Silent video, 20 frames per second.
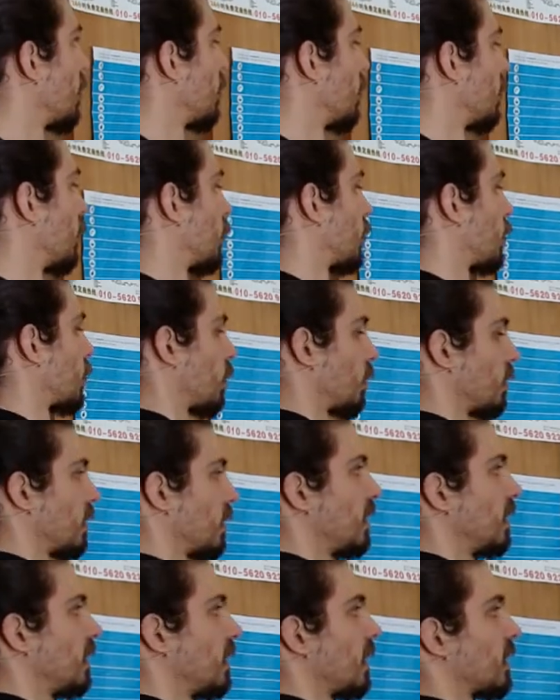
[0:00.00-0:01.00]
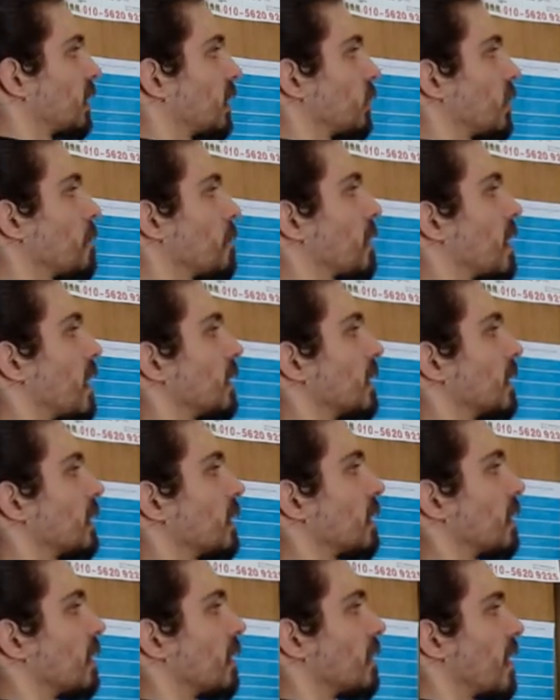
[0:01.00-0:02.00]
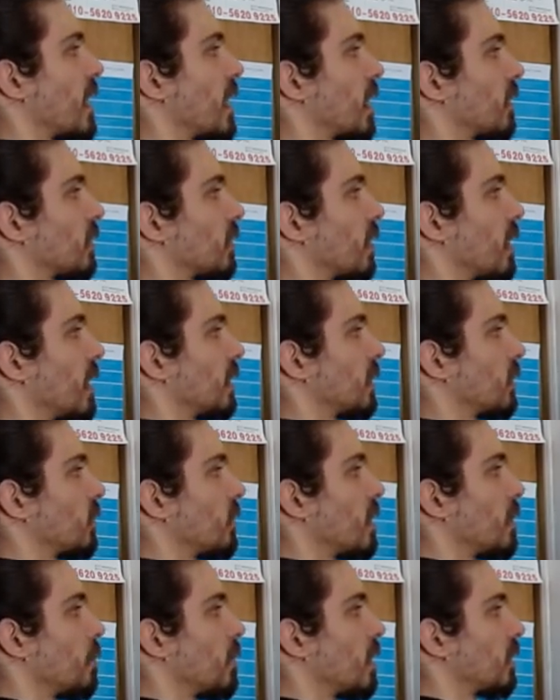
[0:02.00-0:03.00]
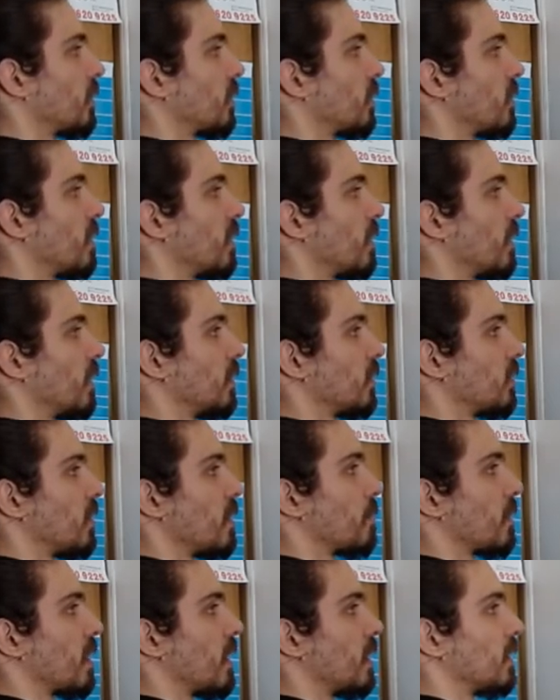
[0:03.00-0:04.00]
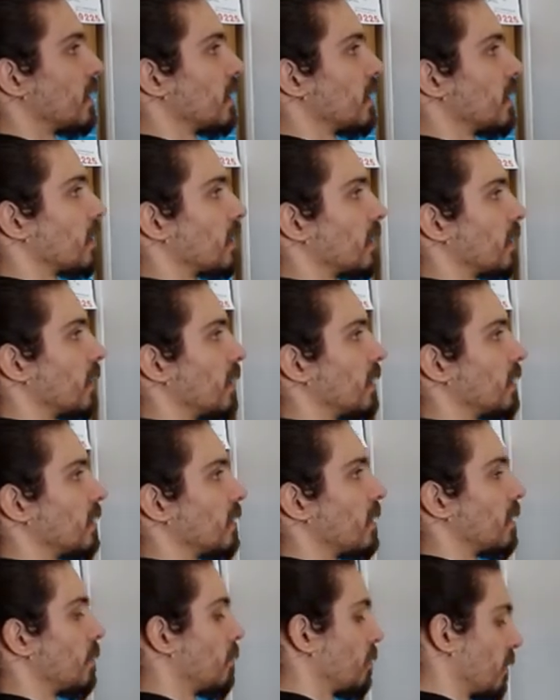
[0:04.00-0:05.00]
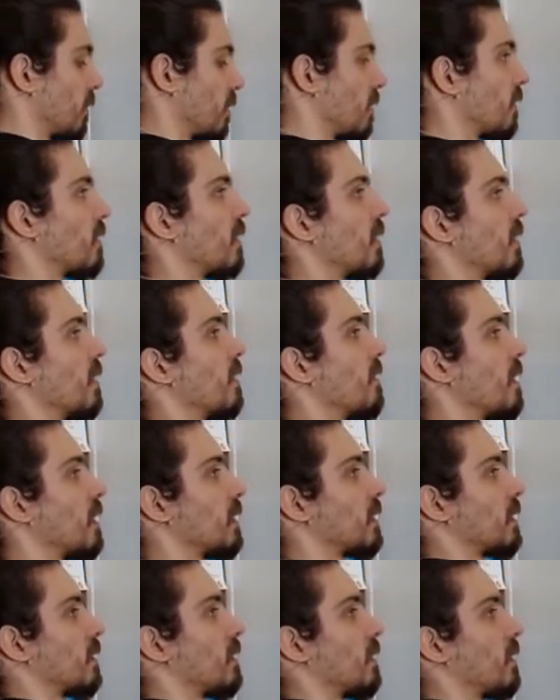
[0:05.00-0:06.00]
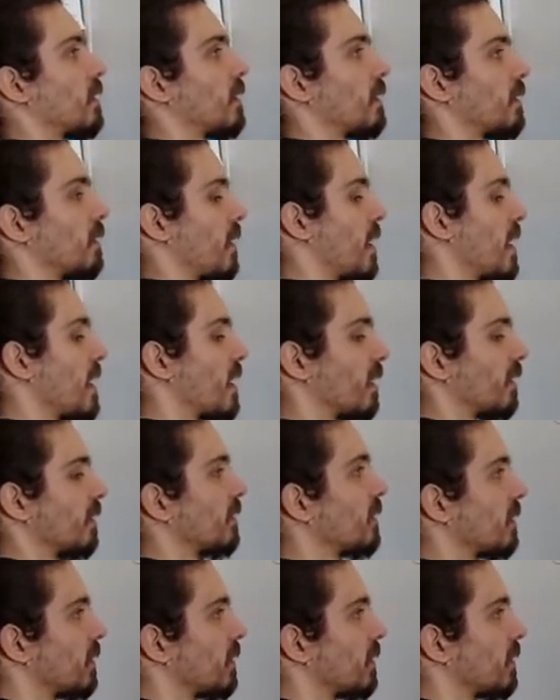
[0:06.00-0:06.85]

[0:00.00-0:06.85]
So this is extreme cases. The triangles extreme is extreme cases. Extreme yes, triangles.